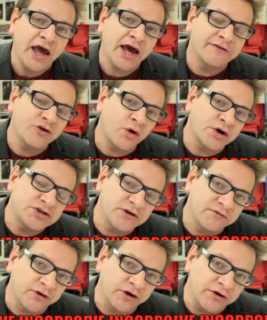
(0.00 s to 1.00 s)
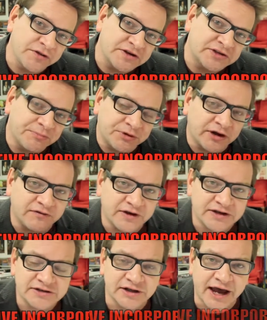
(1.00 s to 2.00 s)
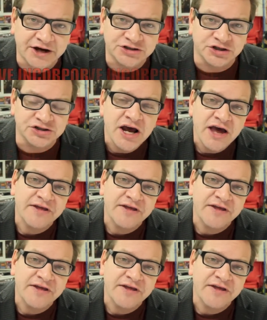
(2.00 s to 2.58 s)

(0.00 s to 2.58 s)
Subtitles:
and of course you've learned this in previous lectures,